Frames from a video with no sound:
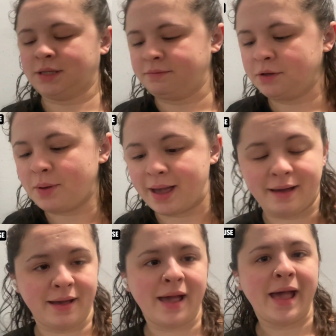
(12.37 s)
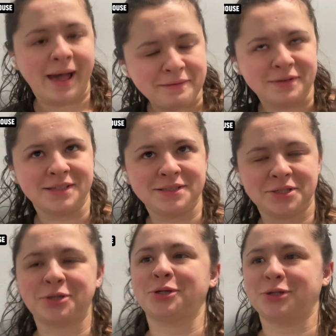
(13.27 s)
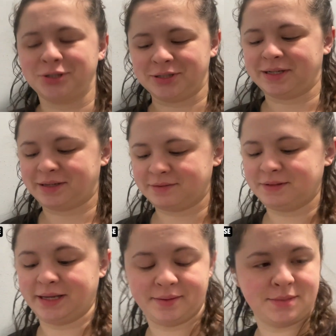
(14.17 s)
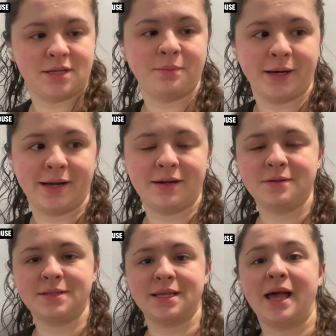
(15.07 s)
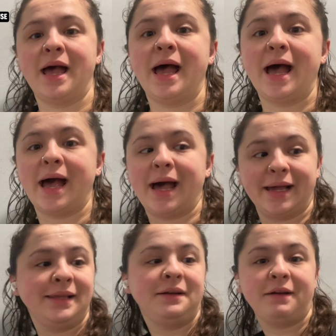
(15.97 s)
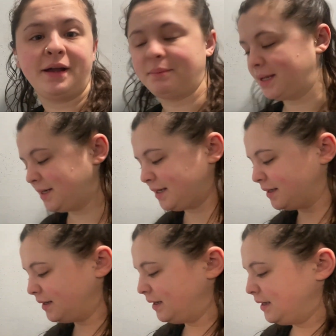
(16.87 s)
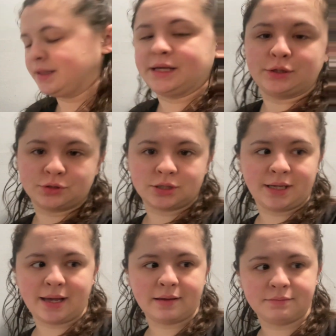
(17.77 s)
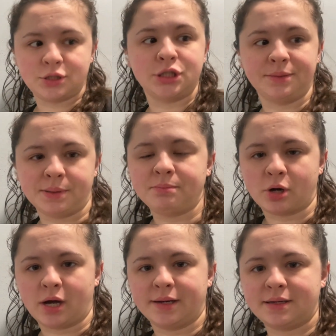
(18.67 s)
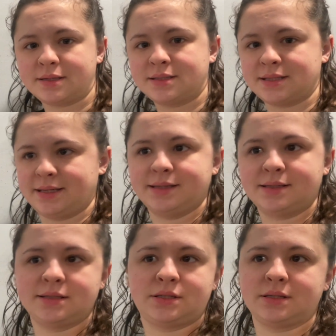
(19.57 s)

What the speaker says: If you haven't heard of the Amazon warehouse, highly recommend it. They usually have cheaper products, and it's